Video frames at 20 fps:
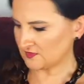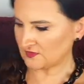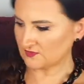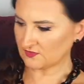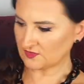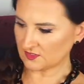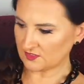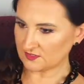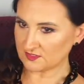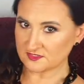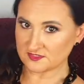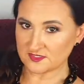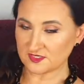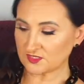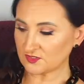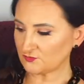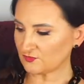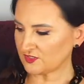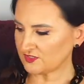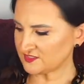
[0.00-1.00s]
Okay, the
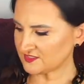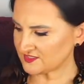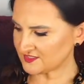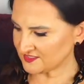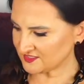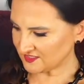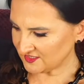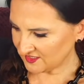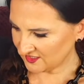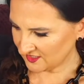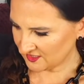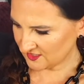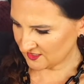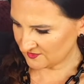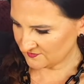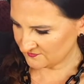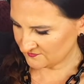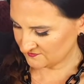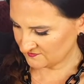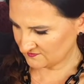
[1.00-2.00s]
second one is
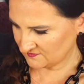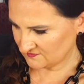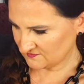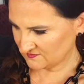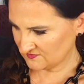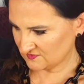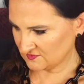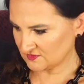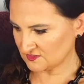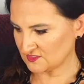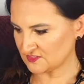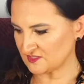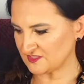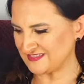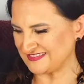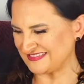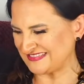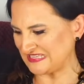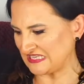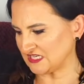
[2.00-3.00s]
here. It's
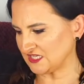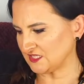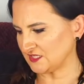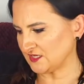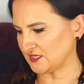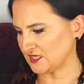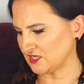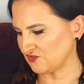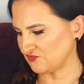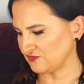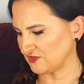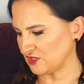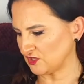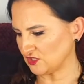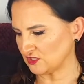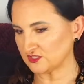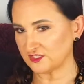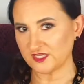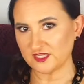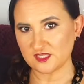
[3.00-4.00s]
luckily I have long
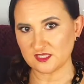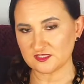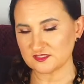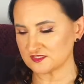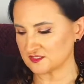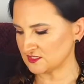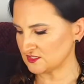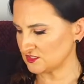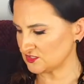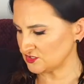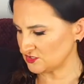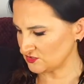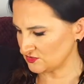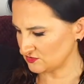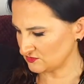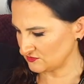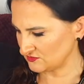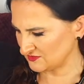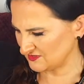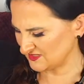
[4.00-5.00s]
nails, because you know,